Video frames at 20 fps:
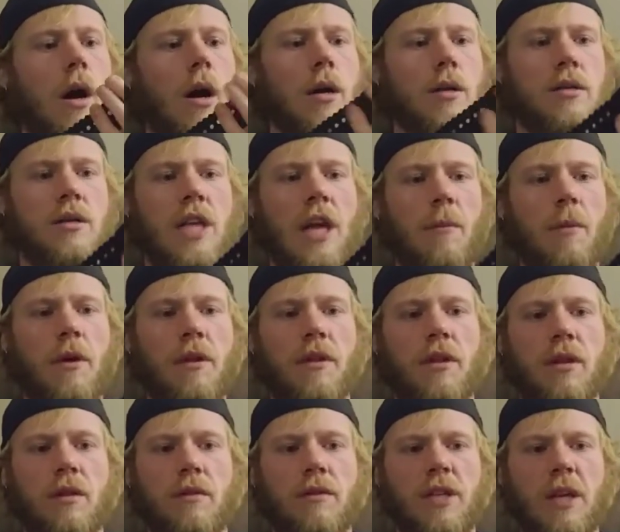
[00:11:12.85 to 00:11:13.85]
Same with
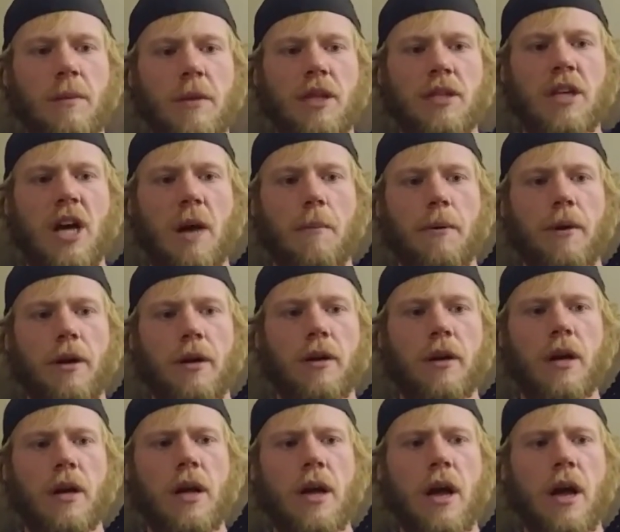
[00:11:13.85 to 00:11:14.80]
the top here.